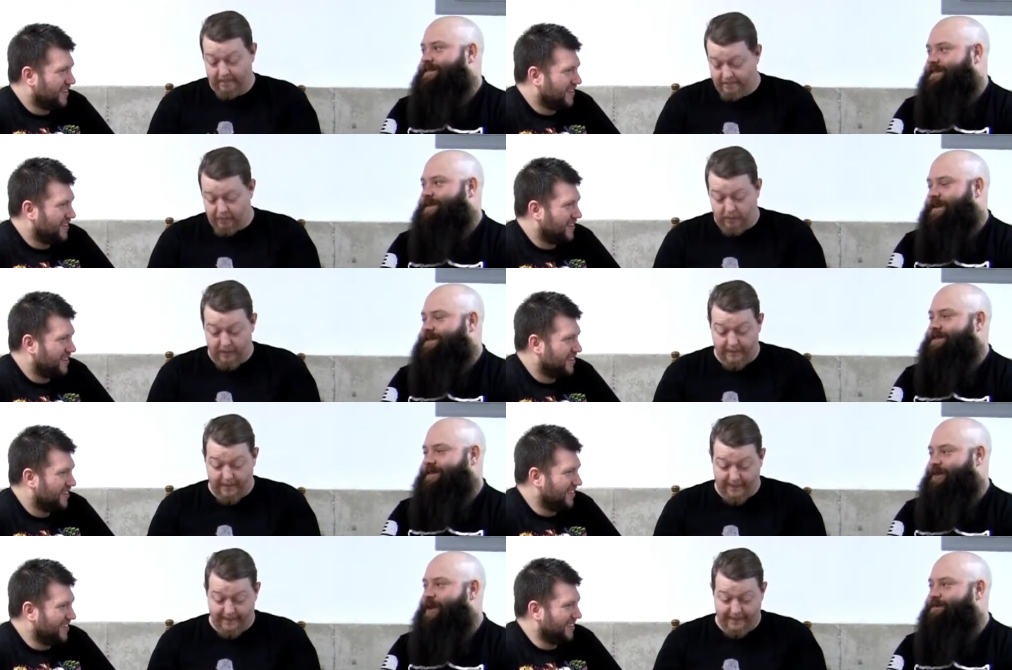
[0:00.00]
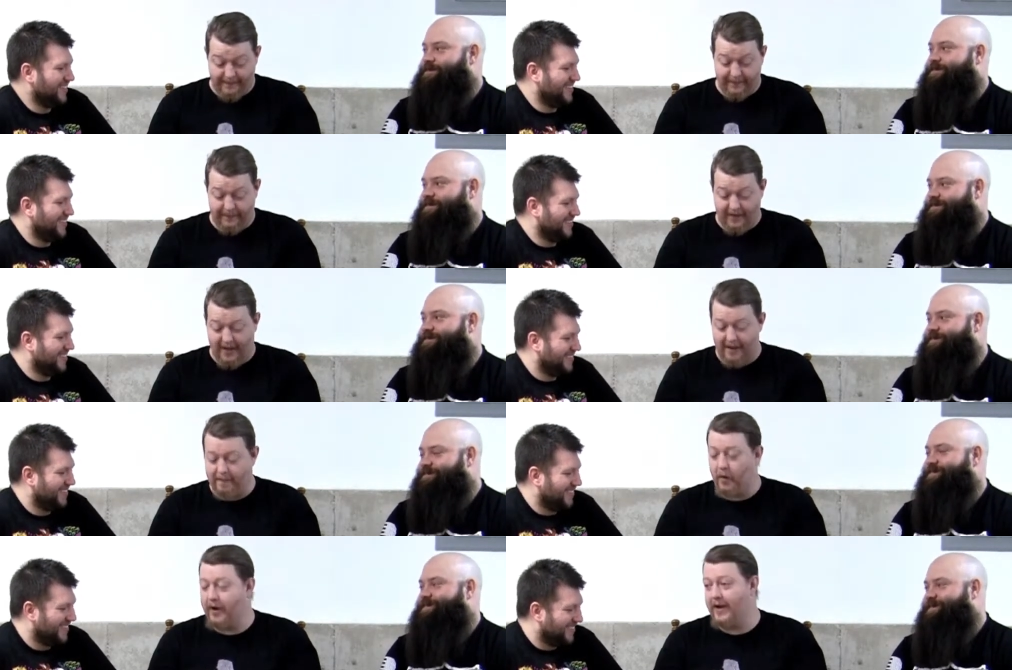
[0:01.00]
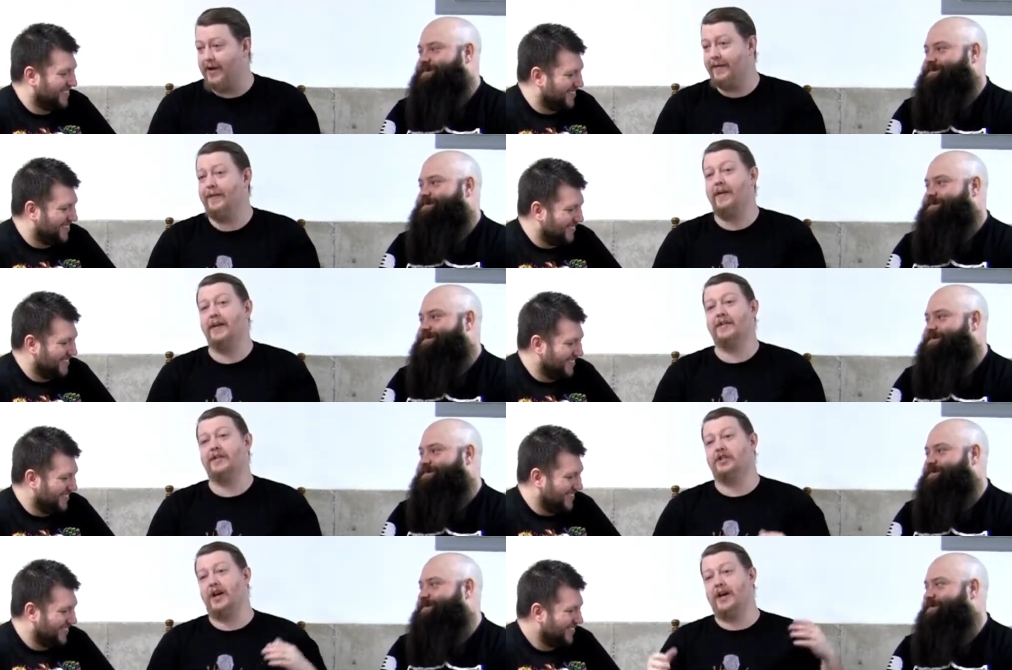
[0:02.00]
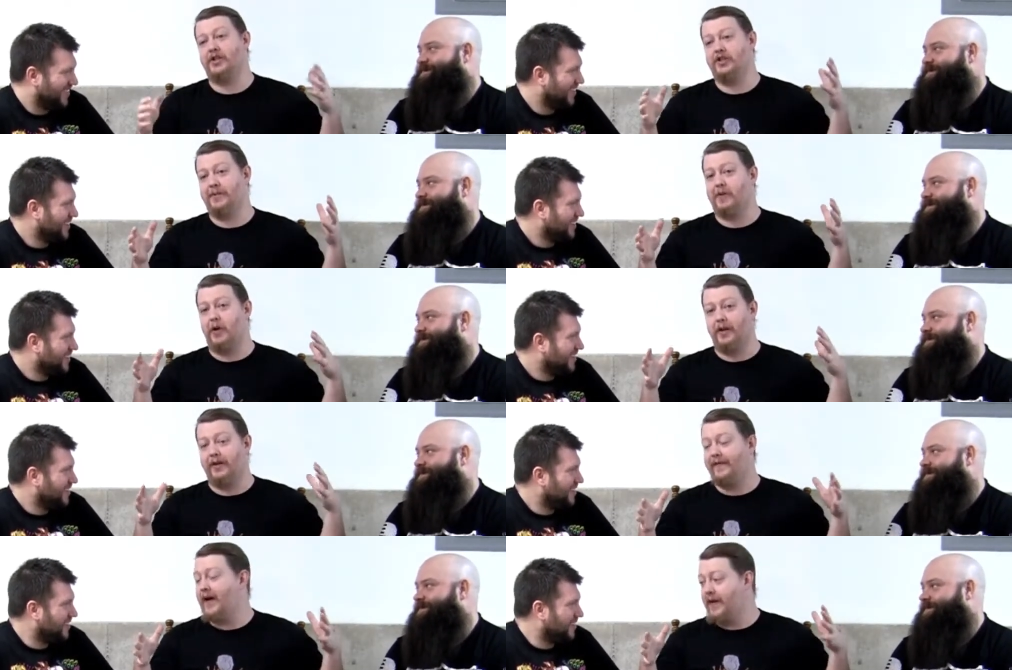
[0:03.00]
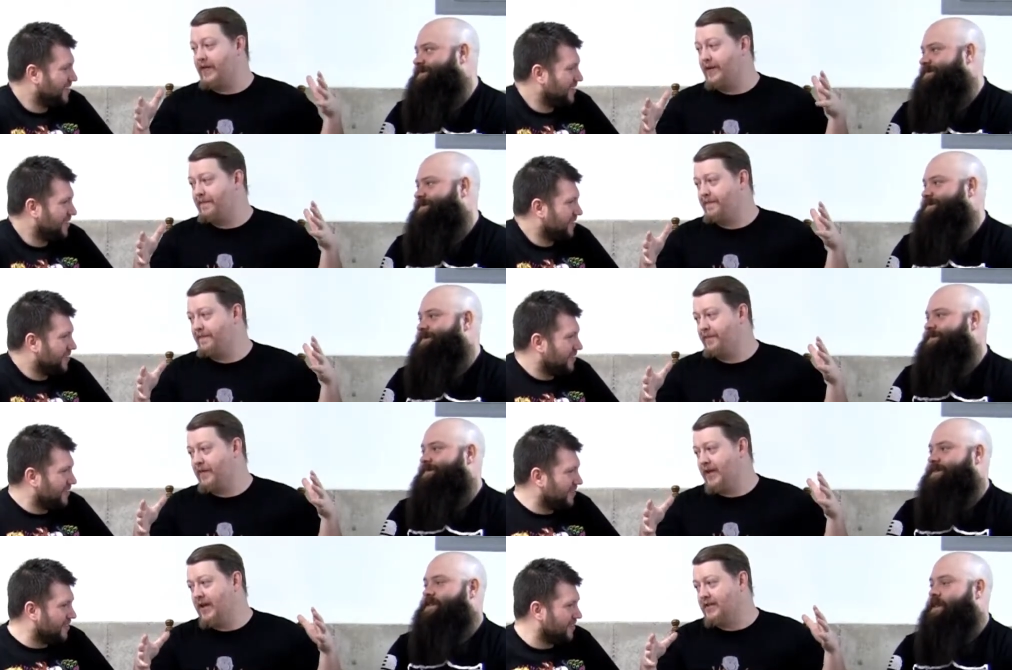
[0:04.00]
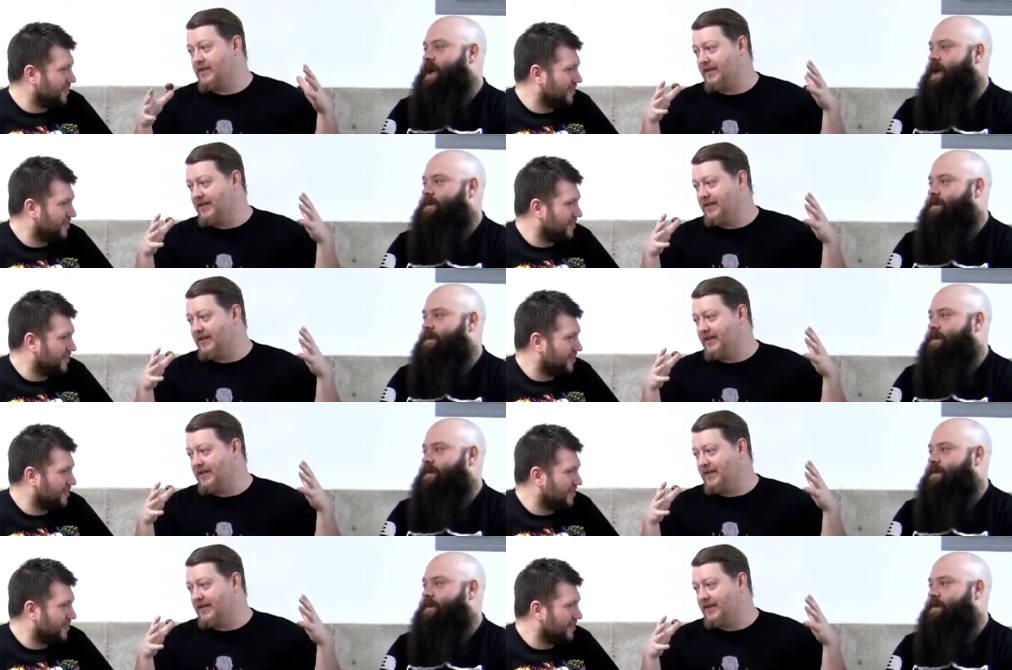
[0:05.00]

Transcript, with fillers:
Speaker 1: Salacious Scrum. Moya is a giant ship called a Leviathan. It's a, it's a